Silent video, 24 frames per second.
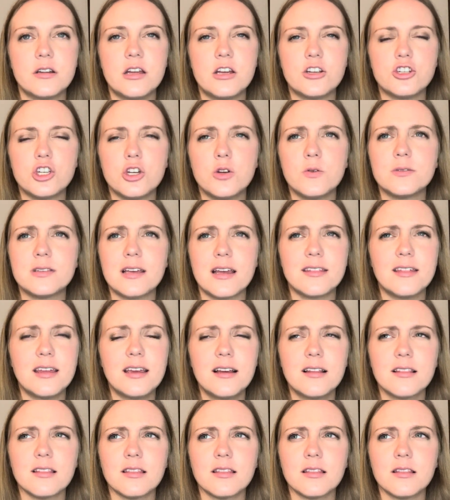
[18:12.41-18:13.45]
issues. I
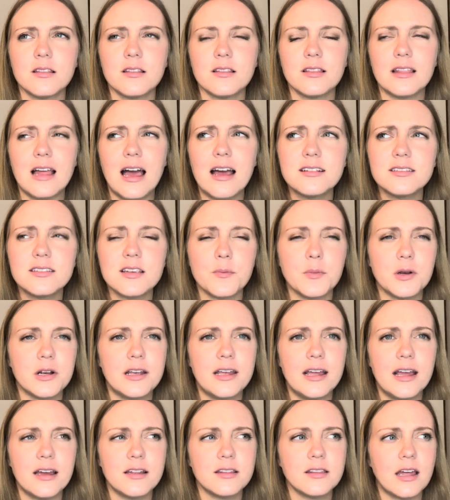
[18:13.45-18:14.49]
think last summer
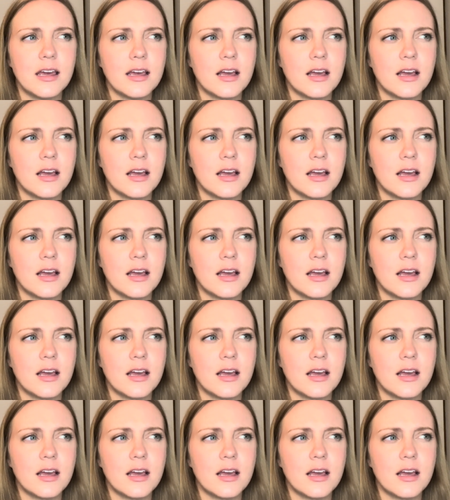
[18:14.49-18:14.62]
he had